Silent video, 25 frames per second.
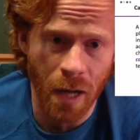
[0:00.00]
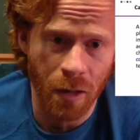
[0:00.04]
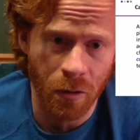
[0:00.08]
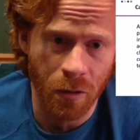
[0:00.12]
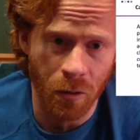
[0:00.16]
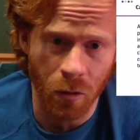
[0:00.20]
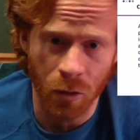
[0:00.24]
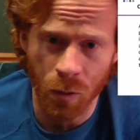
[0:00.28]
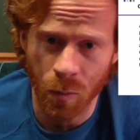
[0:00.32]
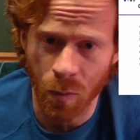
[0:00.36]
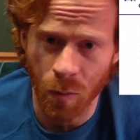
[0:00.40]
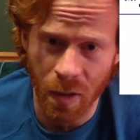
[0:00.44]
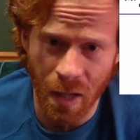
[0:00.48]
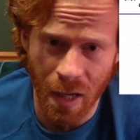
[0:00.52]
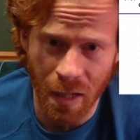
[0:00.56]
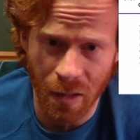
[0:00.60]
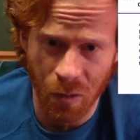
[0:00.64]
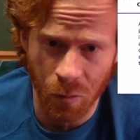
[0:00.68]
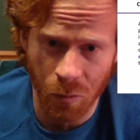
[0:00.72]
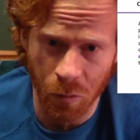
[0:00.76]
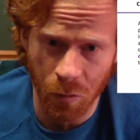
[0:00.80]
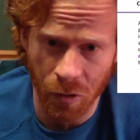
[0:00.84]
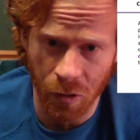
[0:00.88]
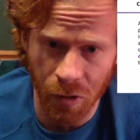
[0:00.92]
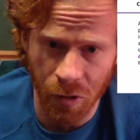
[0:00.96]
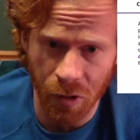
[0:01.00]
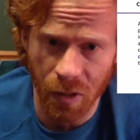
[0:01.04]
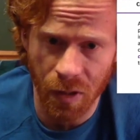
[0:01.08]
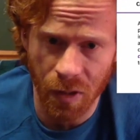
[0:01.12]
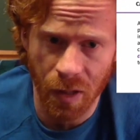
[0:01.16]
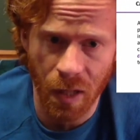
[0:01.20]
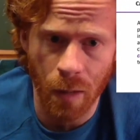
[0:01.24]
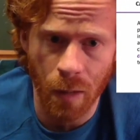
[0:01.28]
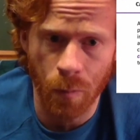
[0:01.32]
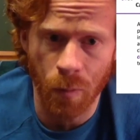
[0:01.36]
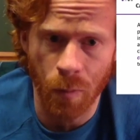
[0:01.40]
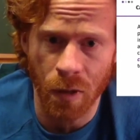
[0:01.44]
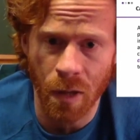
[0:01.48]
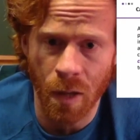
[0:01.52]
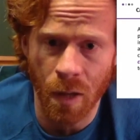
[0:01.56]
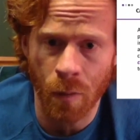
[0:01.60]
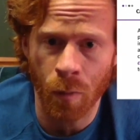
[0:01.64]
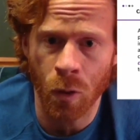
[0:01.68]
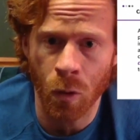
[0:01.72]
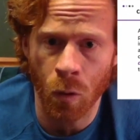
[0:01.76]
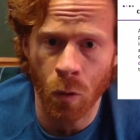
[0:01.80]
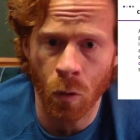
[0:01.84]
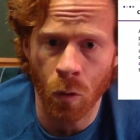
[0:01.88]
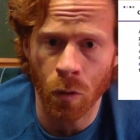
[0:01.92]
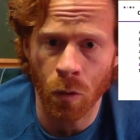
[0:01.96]
those, but that's really just keeping them in
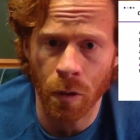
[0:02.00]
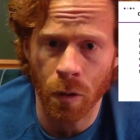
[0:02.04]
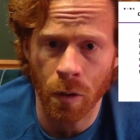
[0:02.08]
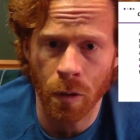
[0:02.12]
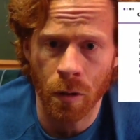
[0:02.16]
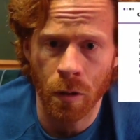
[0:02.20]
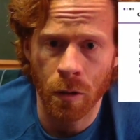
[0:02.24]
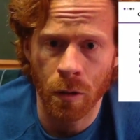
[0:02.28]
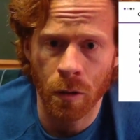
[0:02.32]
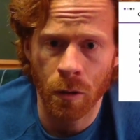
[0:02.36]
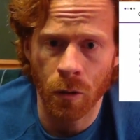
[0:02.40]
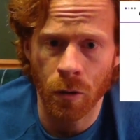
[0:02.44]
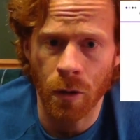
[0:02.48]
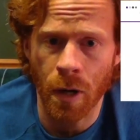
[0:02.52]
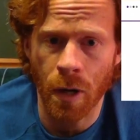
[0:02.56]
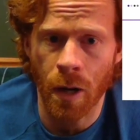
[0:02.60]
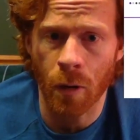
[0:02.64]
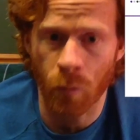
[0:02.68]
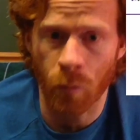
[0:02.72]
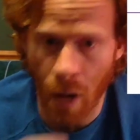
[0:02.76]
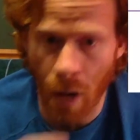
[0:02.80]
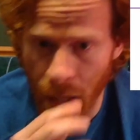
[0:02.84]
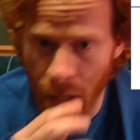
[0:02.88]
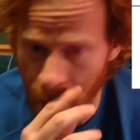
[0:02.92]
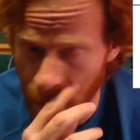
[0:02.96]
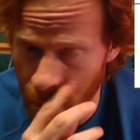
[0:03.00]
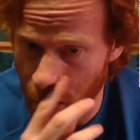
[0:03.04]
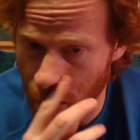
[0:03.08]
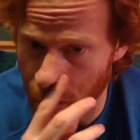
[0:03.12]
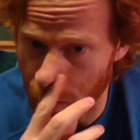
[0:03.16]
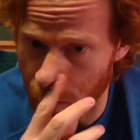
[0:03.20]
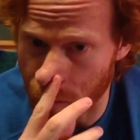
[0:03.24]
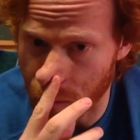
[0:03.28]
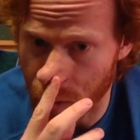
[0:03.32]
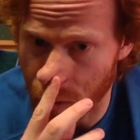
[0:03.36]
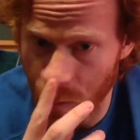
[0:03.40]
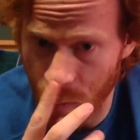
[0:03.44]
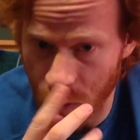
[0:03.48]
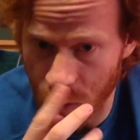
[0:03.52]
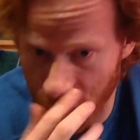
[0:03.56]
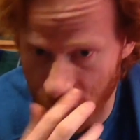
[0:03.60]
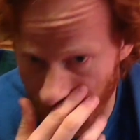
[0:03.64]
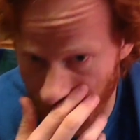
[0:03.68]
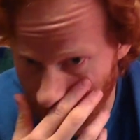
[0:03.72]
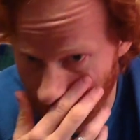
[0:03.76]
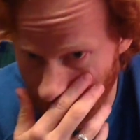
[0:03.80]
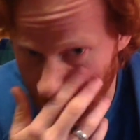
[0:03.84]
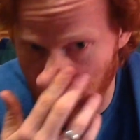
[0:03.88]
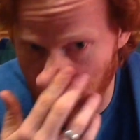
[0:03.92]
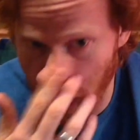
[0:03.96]
order. You're not ranking them
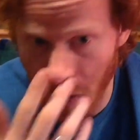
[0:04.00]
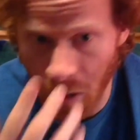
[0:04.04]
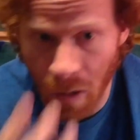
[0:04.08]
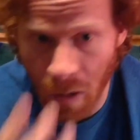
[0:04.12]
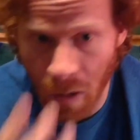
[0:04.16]
specifically.